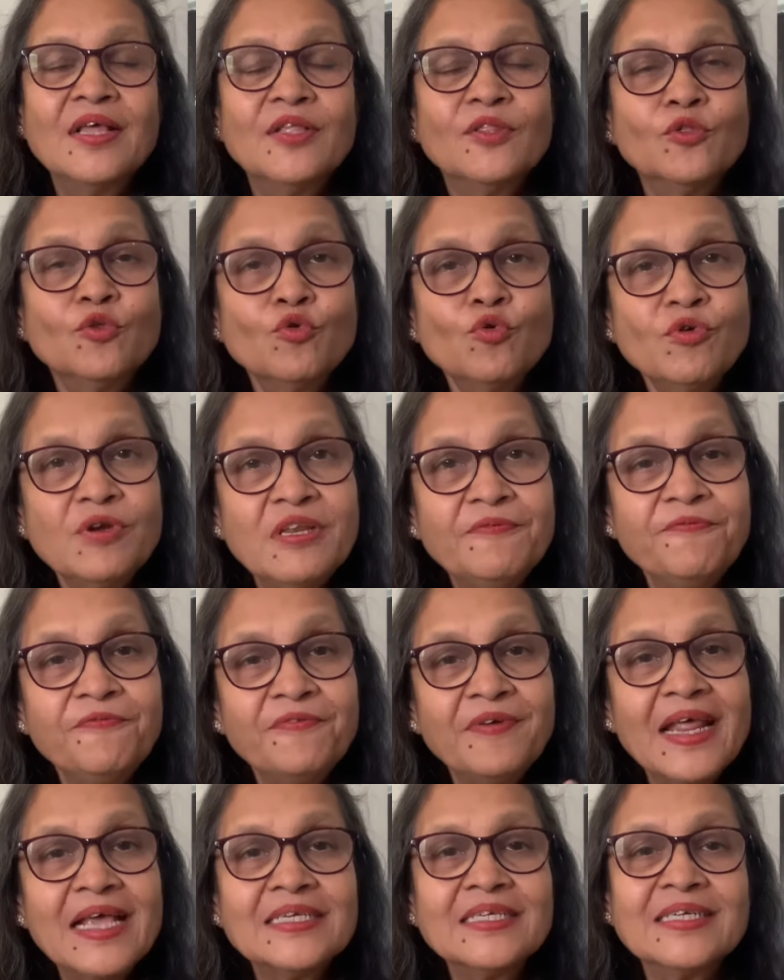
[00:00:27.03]
through
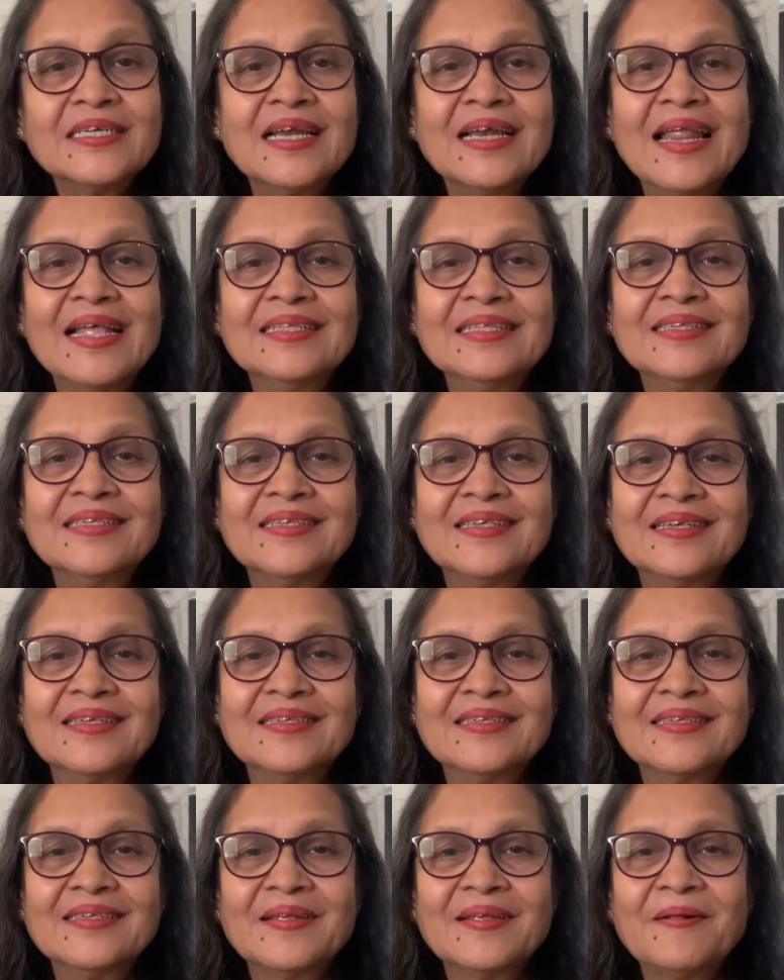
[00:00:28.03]
refreshed
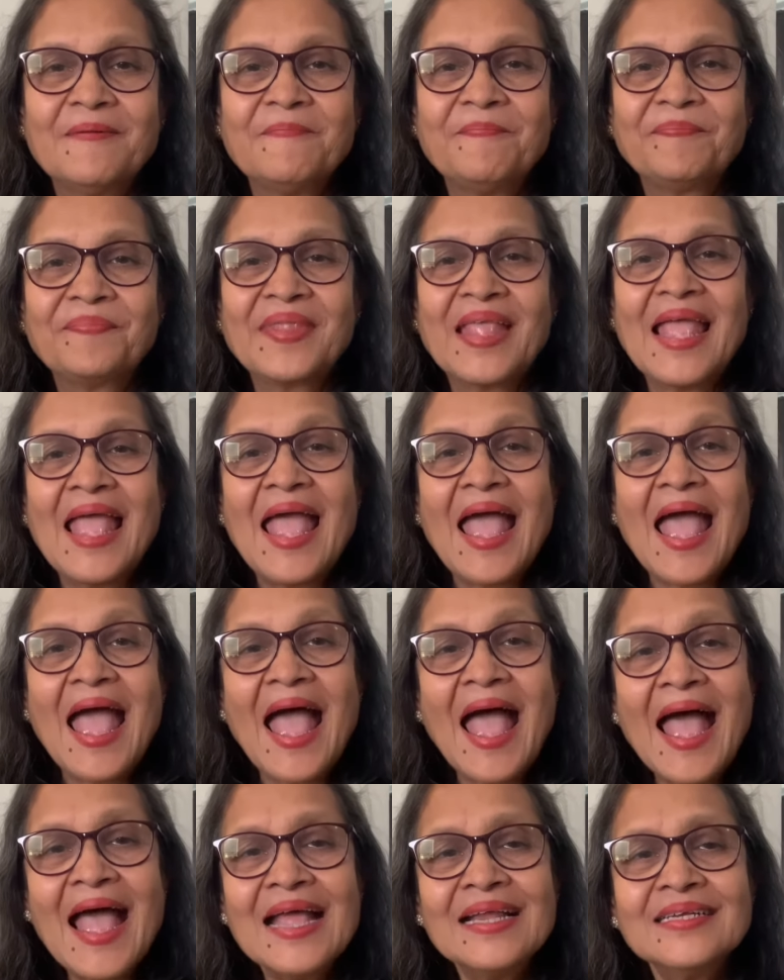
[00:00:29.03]
lenses
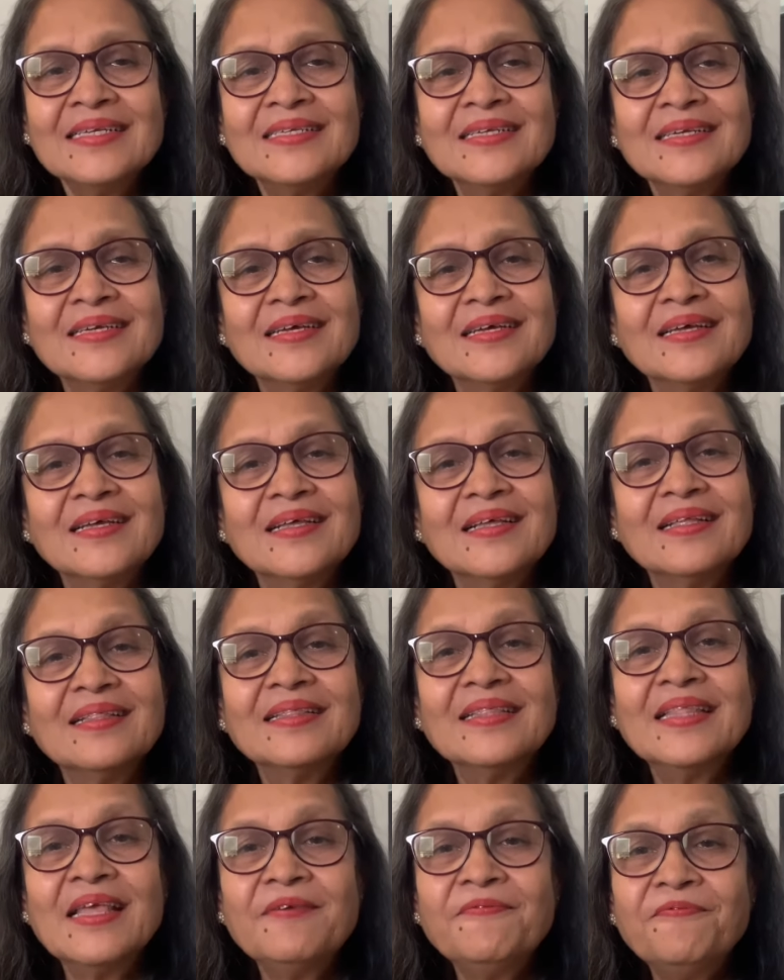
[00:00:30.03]
and
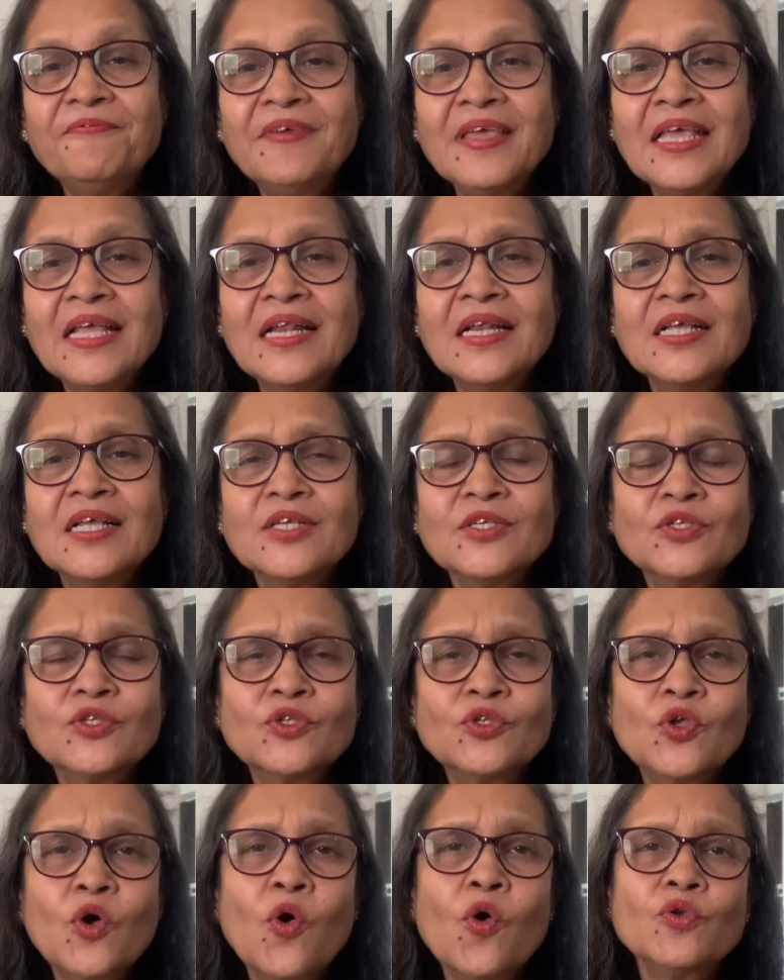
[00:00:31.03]
they feel
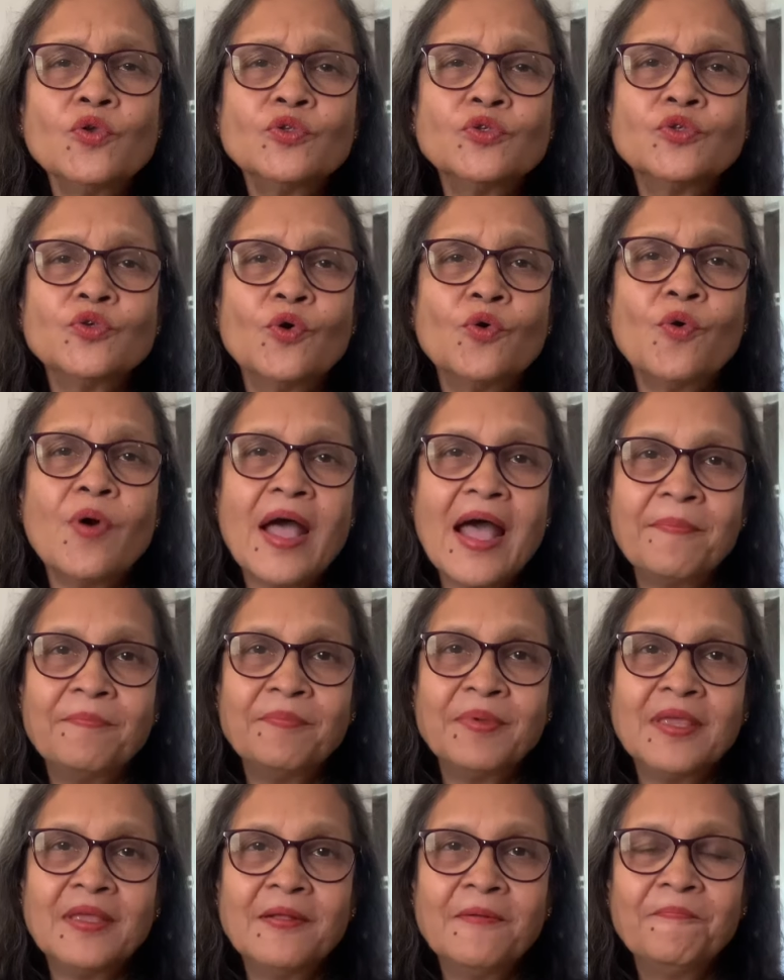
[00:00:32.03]
so, so
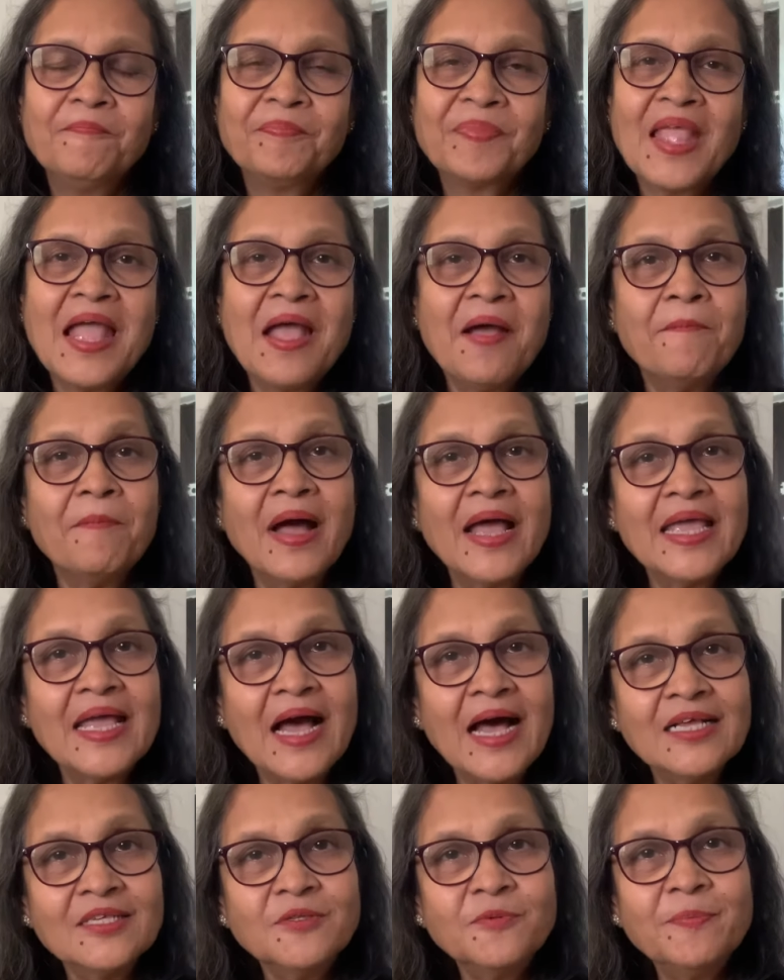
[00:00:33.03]
happy. My
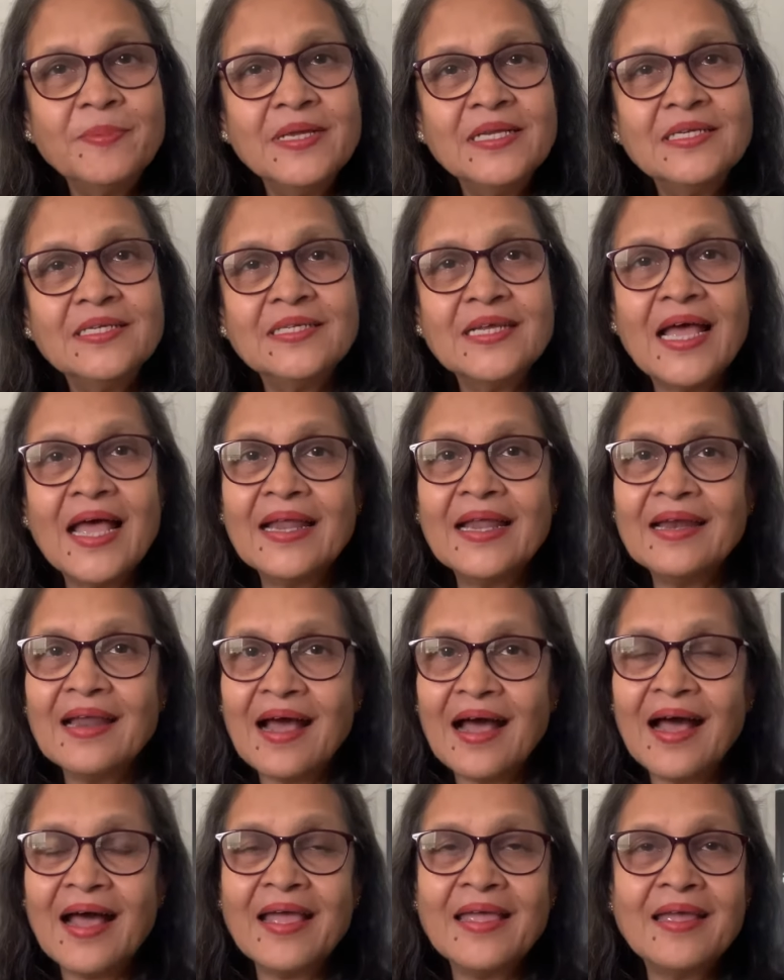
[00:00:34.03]
husband and
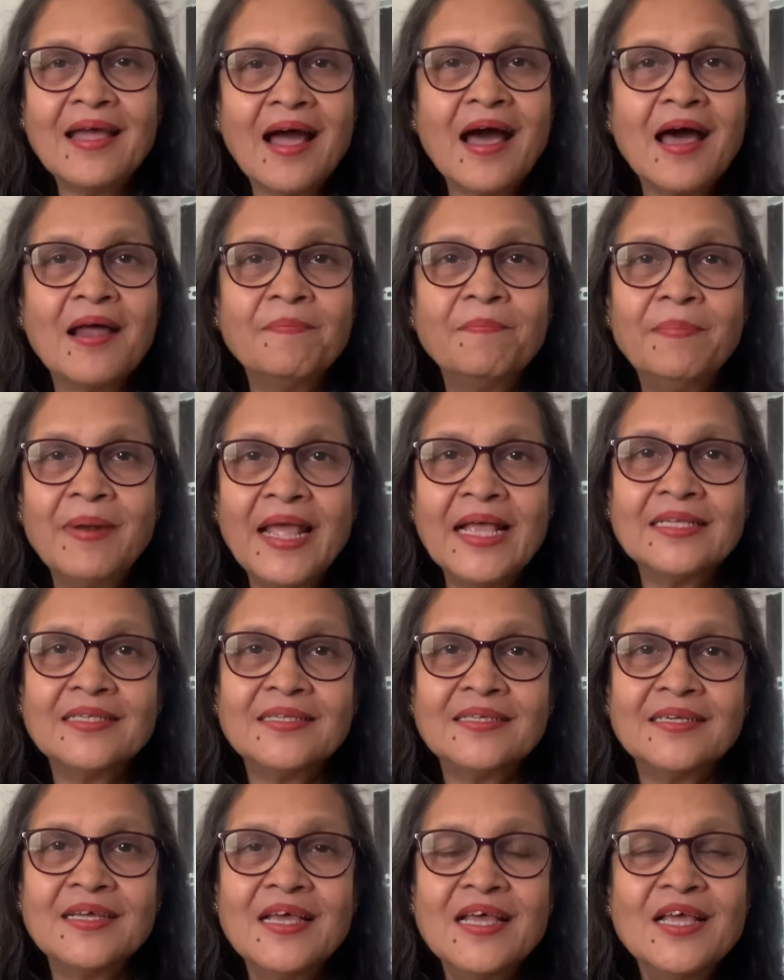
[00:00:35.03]
I are
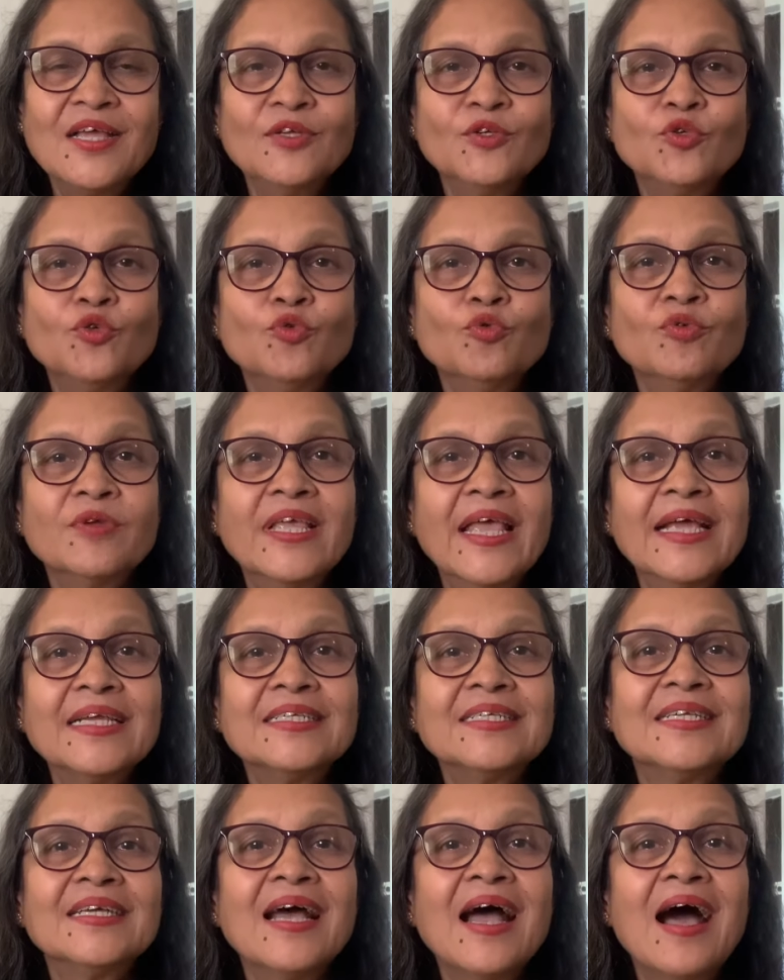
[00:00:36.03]
blessed to
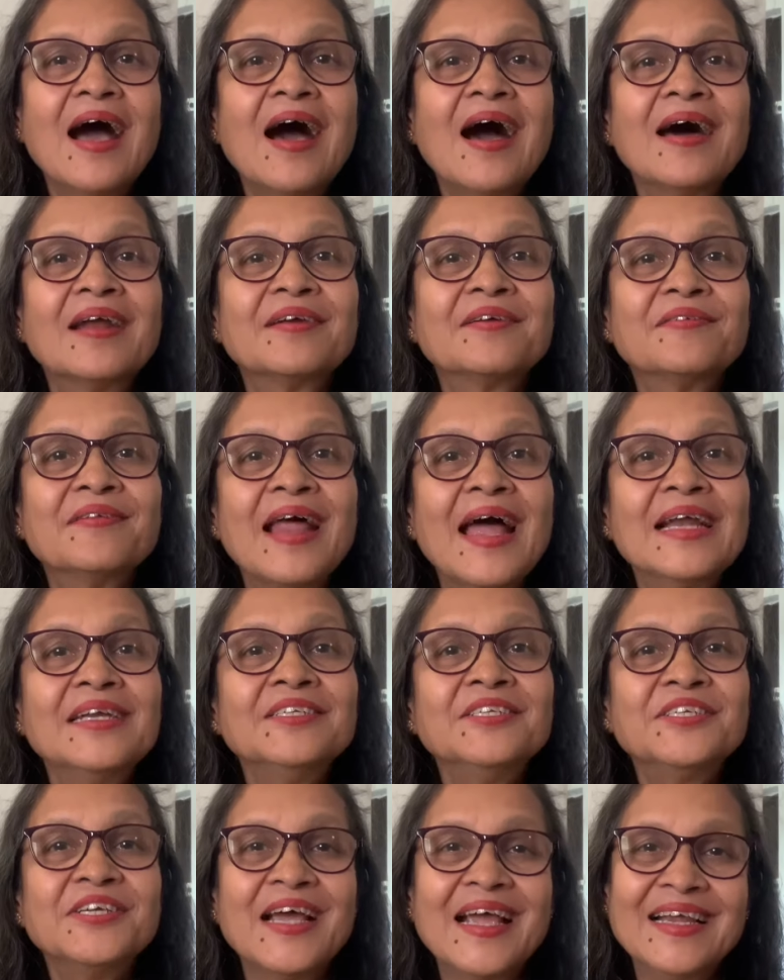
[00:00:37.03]
get our
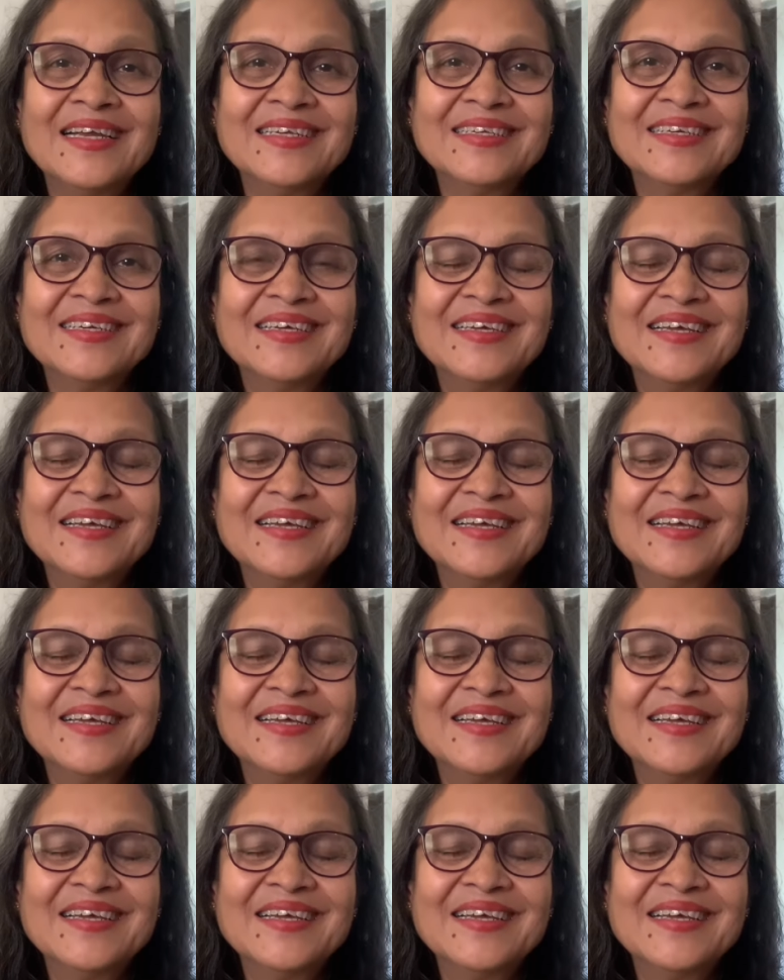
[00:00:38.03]
grandchild